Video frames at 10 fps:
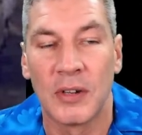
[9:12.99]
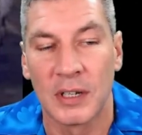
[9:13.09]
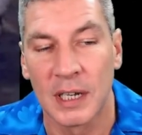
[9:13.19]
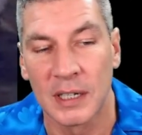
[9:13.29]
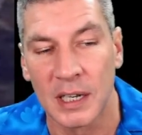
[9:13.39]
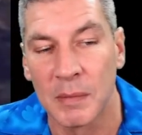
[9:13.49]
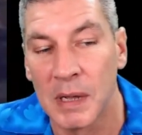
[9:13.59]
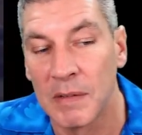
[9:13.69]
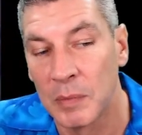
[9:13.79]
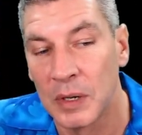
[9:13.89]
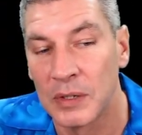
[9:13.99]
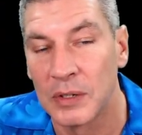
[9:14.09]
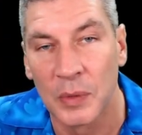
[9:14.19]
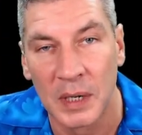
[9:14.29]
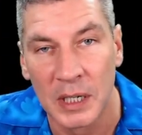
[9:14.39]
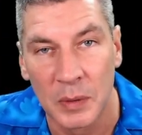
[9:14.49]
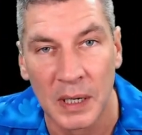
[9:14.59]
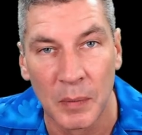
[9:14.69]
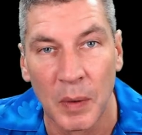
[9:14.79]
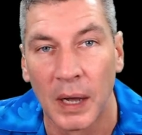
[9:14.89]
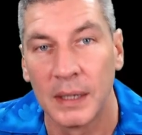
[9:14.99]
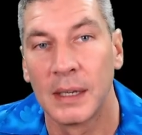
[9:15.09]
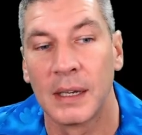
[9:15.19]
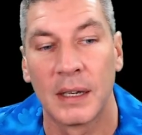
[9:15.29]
because that's going to be even worse than 2021,